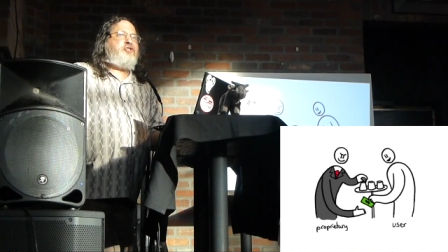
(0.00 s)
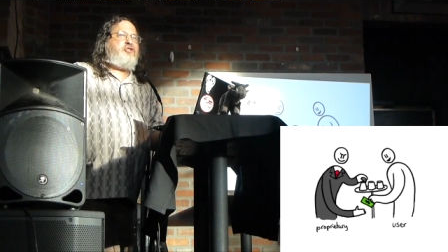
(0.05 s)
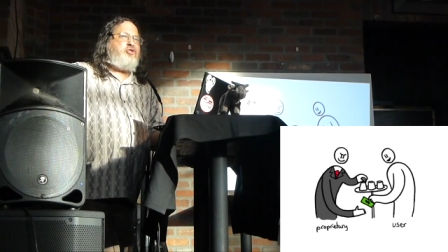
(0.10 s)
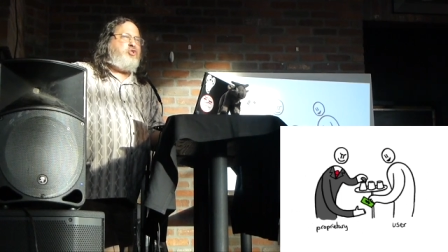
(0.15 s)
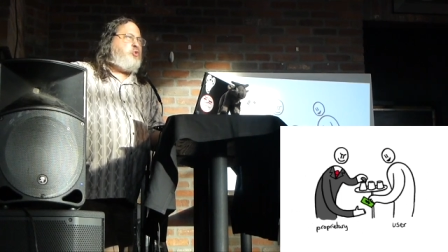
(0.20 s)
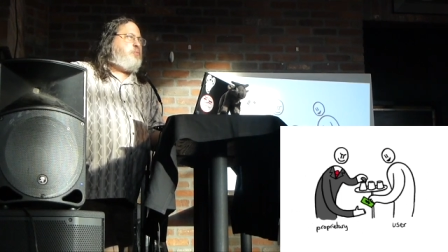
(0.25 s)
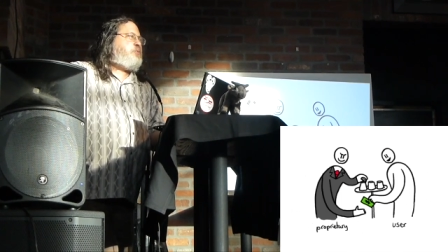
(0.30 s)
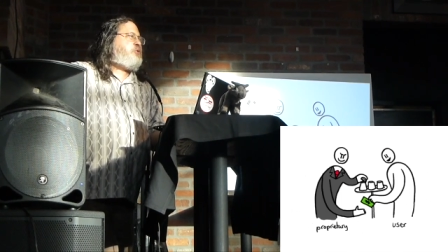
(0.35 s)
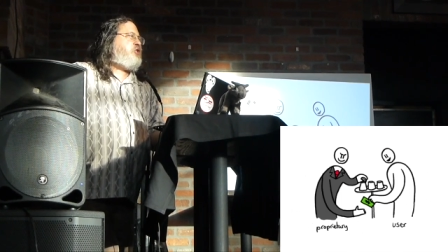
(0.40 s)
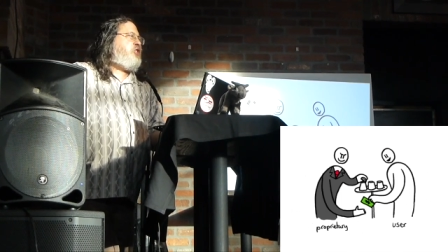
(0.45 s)

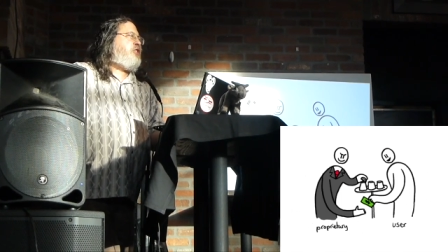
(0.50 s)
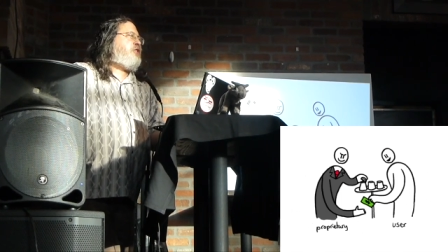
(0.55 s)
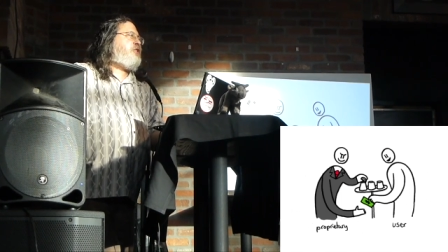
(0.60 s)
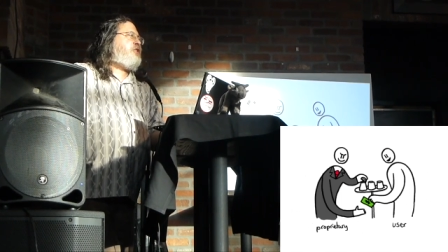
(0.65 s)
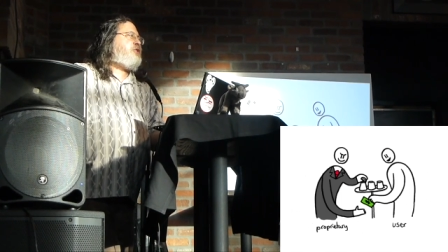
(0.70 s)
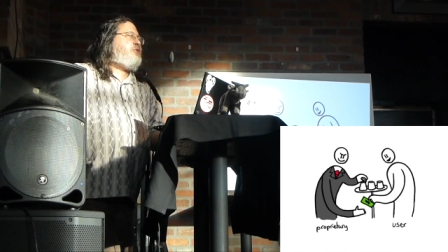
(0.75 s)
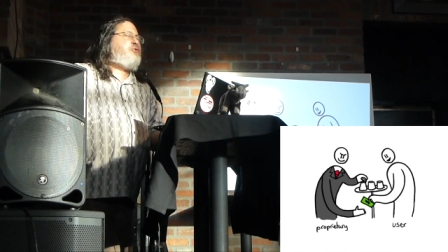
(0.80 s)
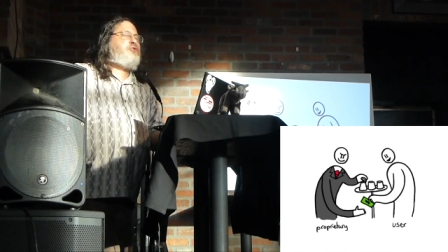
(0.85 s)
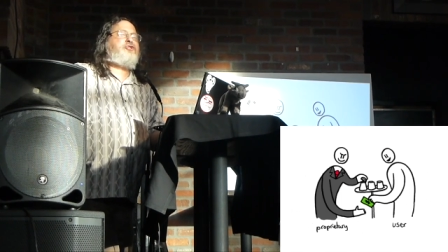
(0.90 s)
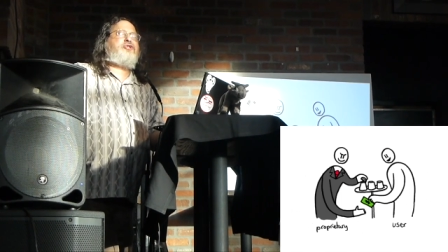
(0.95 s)
snoops
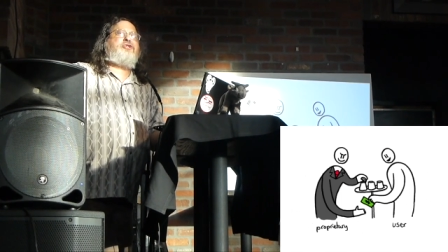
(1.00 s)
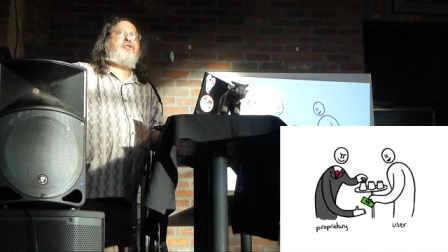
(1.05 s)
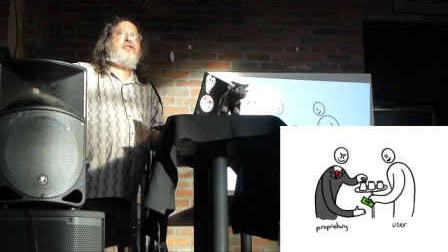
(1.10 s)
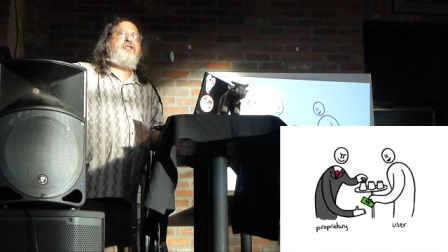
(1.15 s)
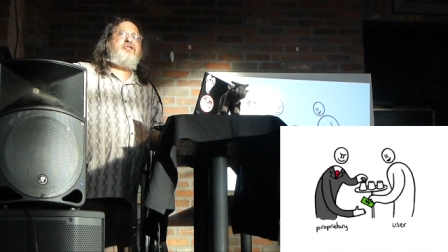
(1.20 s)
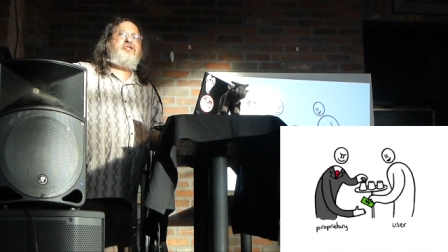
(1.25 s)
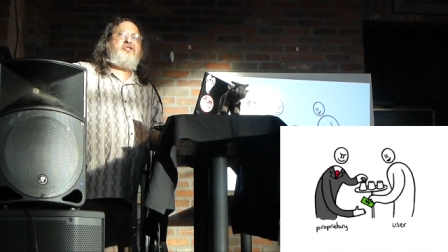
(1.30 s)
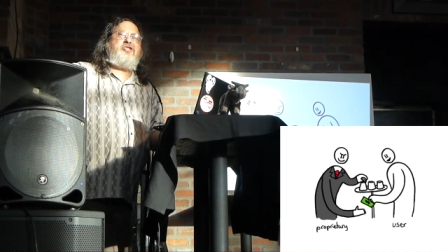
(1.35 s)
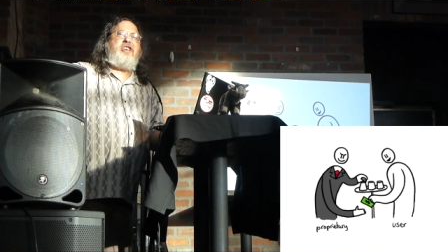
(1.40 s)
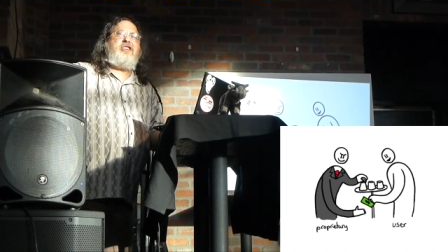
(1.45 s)
on the
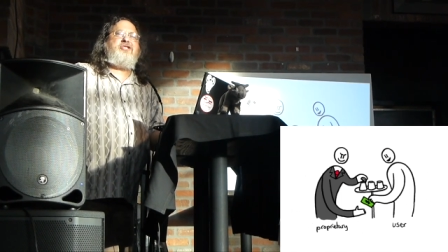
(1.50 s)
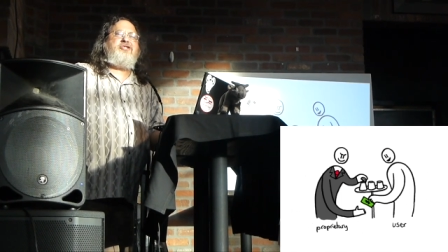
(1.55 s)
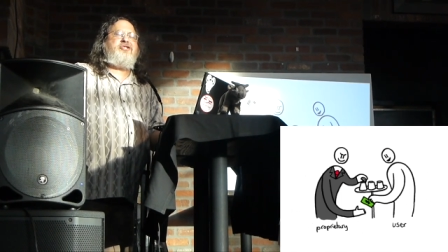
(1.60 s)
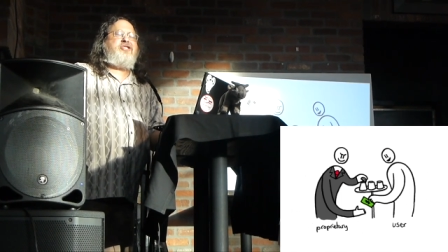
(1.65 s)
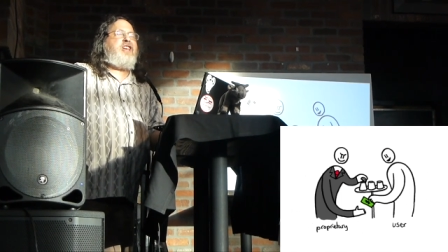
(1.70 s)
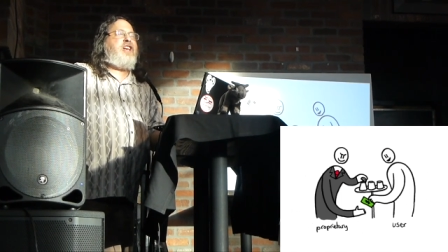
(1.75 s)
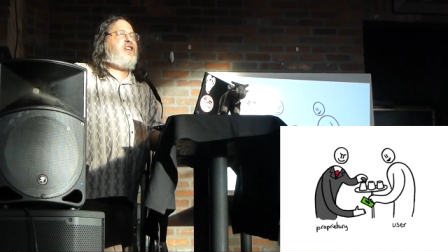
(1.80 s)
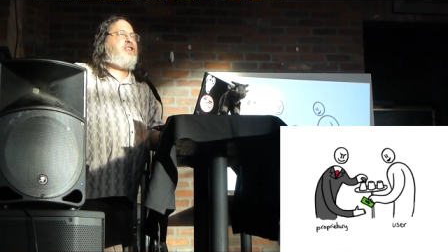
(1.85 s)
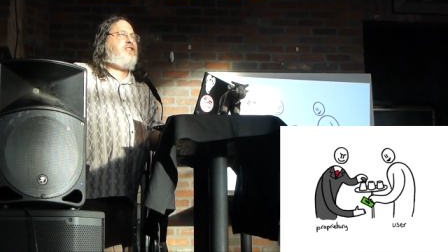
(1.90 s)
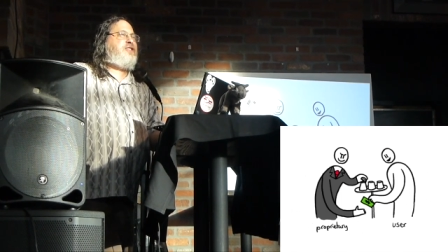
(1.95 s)
user and
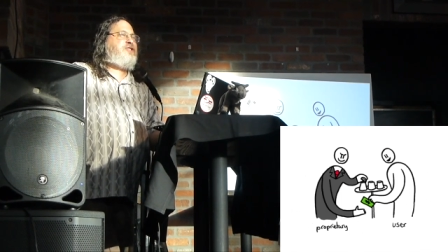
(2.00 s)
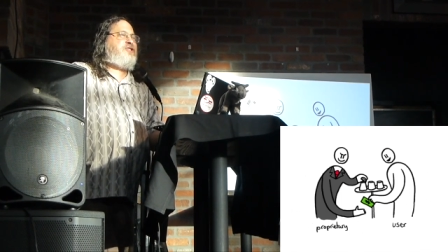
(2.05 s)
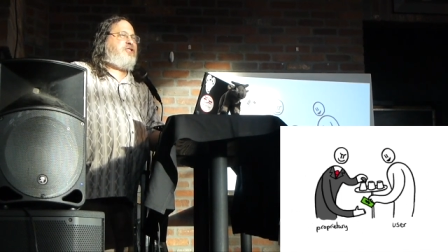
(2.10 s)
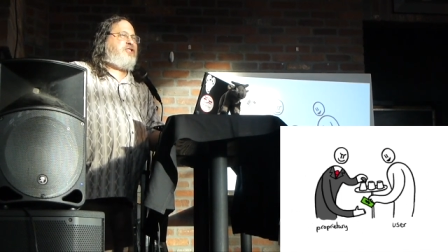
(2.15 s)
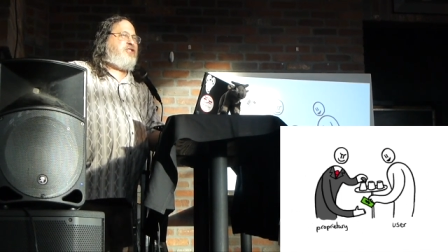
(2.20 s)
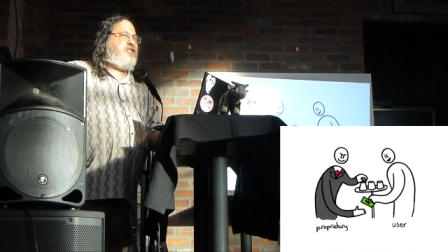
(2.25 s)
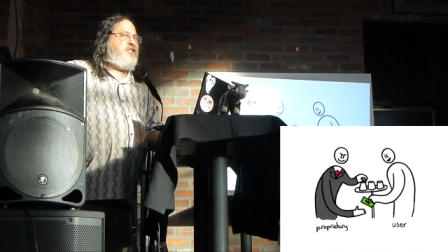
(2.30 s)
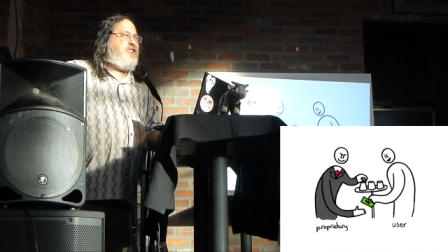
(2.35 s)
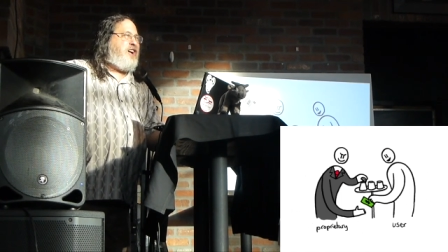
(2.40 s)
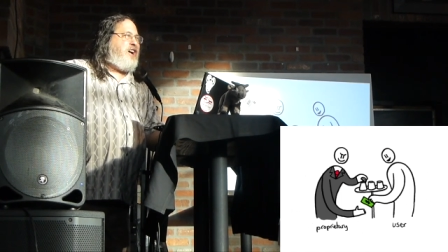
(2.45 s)
sends data
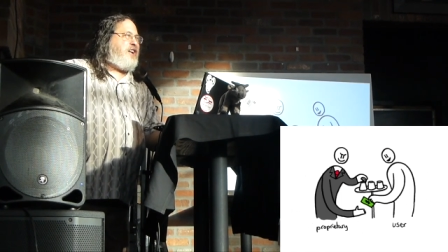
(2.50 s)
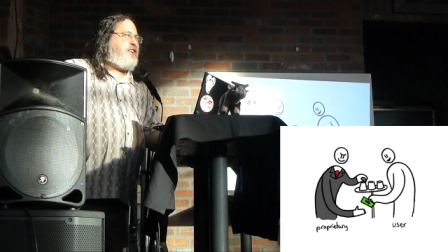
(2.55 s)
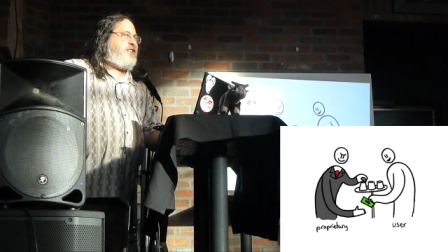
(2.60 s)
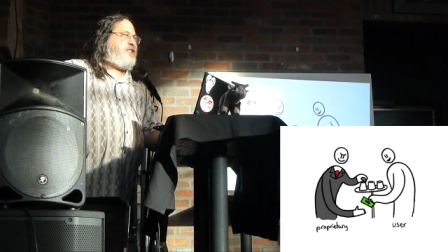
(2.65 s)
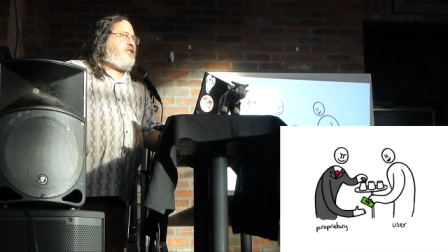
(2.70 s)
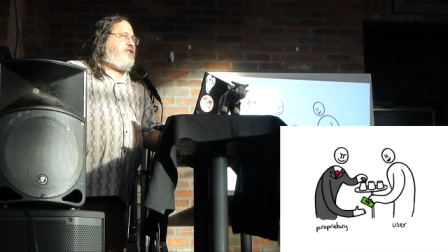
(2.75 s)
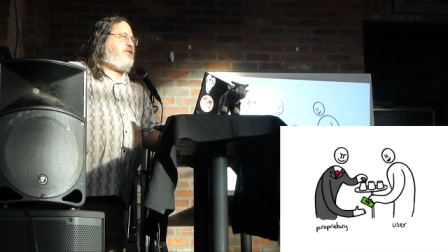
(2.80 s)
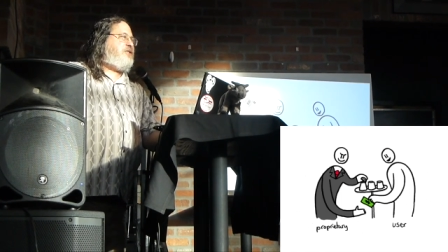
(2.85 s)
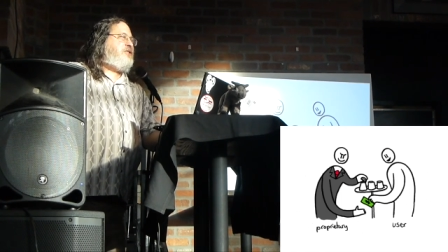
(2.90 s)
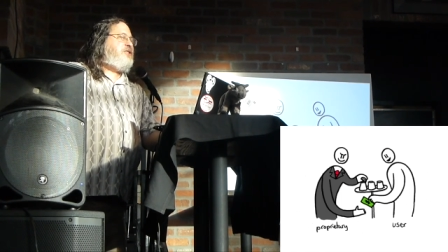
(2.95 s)
to
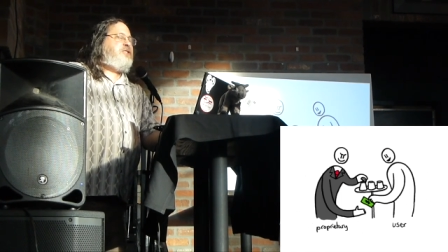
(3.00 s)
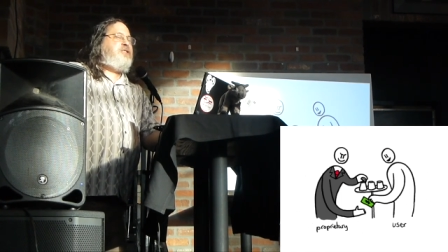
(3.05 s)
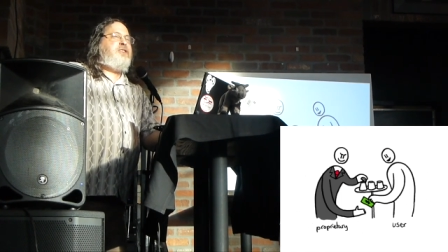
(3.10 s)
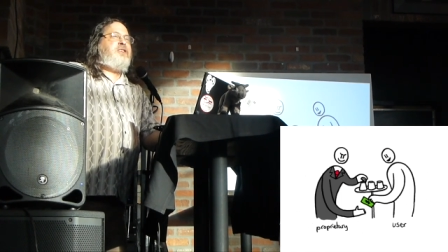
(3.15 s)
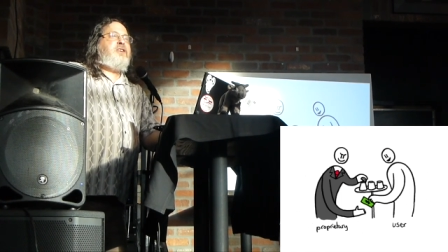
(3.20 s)
Canonical.